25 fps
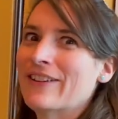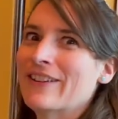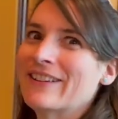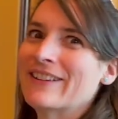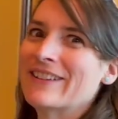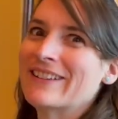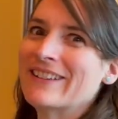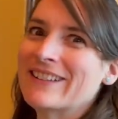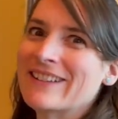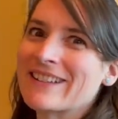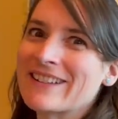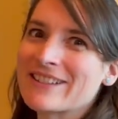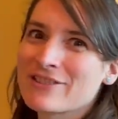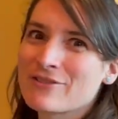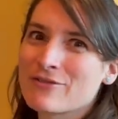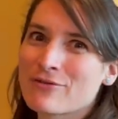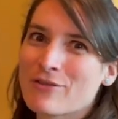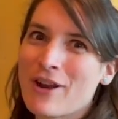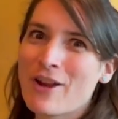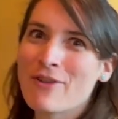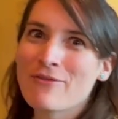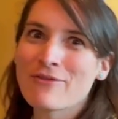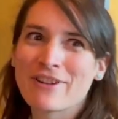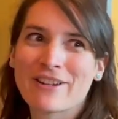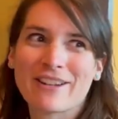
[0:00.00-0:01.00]
That has
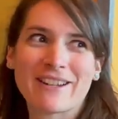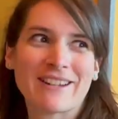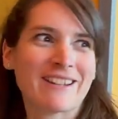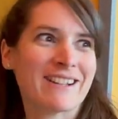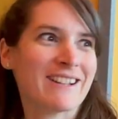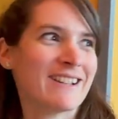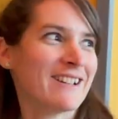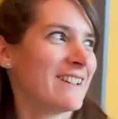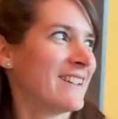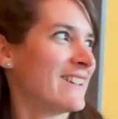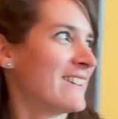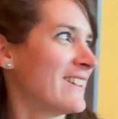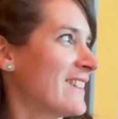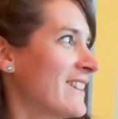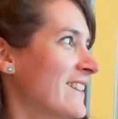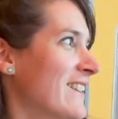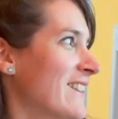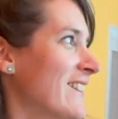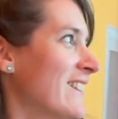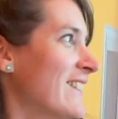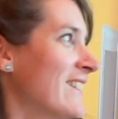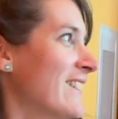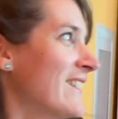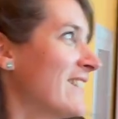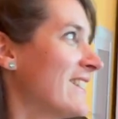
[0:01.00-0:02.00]
nothing to do with the amount of
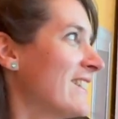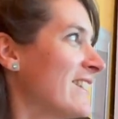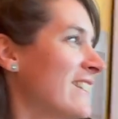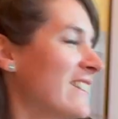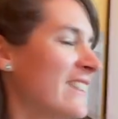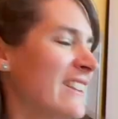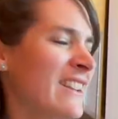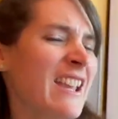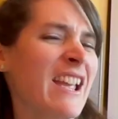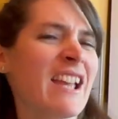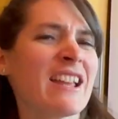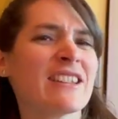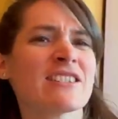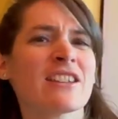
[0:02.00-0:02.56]
people, but yeah.